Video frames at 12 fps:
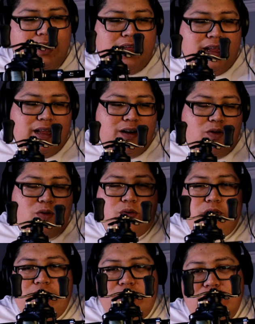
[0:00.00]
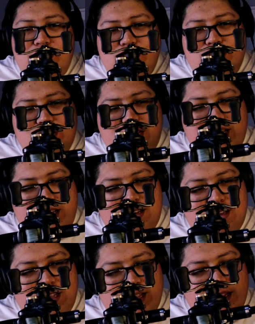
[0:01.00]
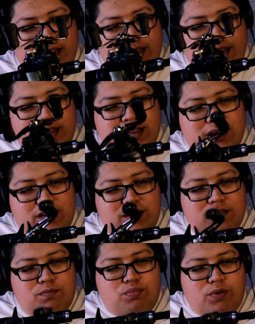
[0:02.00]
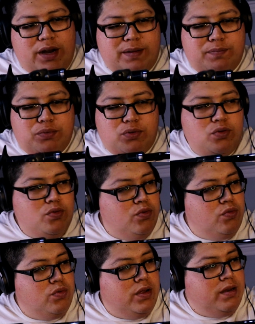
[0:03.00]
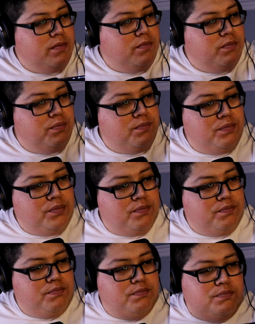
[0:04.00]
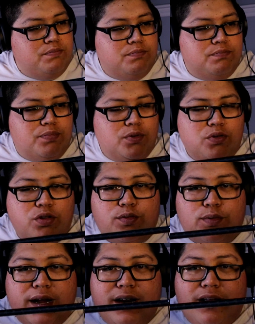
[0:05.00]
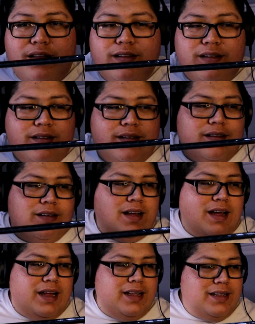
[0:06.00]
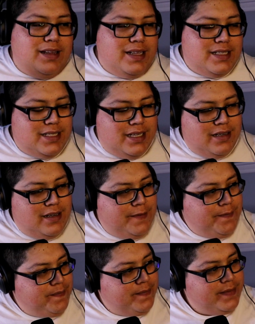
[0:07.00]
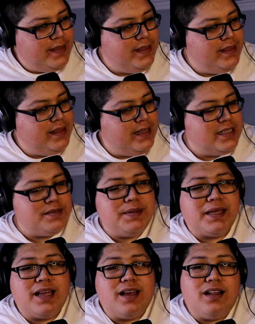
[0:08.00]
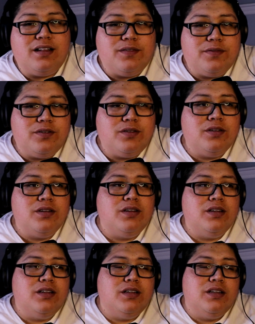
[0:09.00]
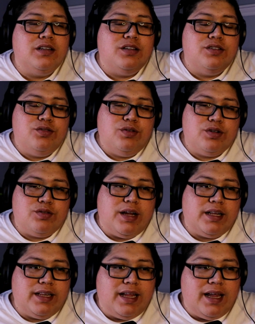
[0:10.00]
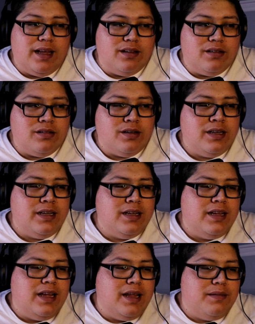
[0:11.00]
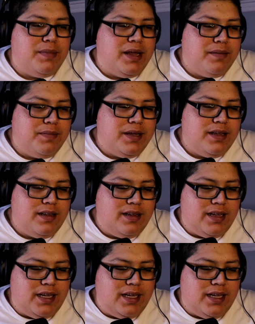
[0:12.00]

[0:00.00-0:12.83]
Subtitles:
and orange and bright blue and blue thread on the eyelets, and they just make it colorful to attract the angler. And maybe